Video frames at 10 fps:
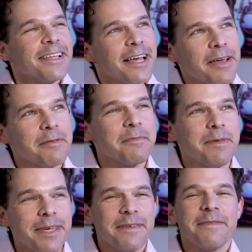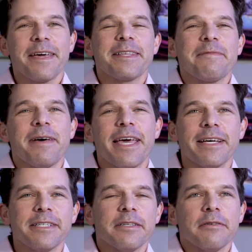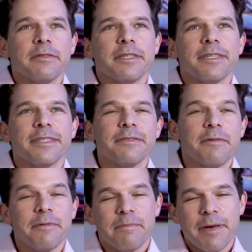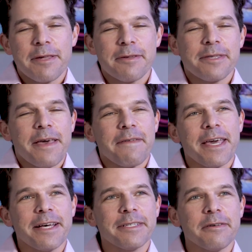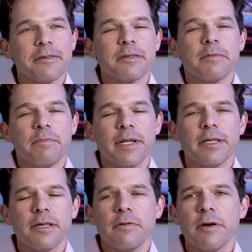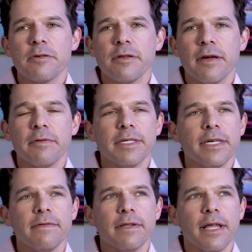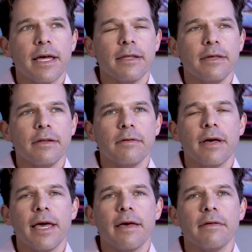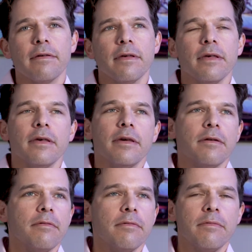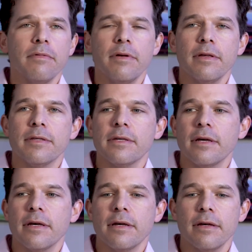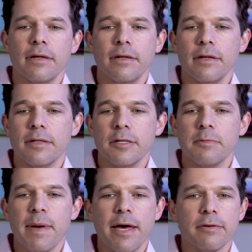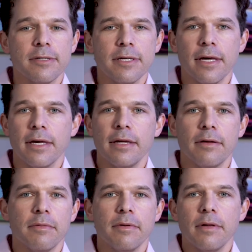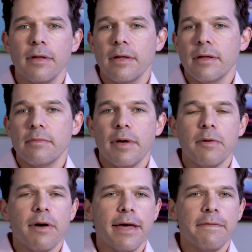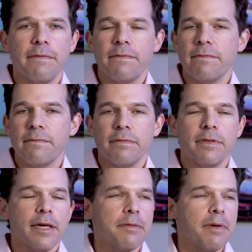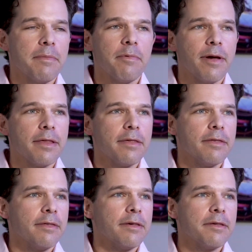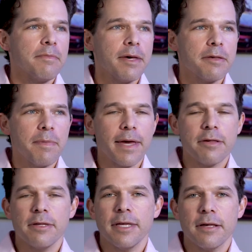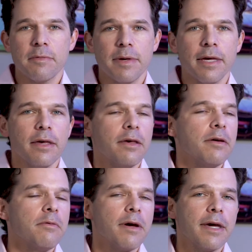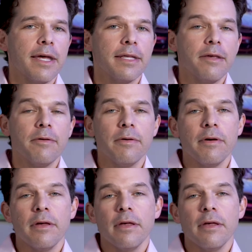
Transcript: I would be affected by halitosis or patients having halitosis. But it's a question I receive a lot. It's a spouse saying, my wife thinks my breath smells bad. She tells me, what can I do?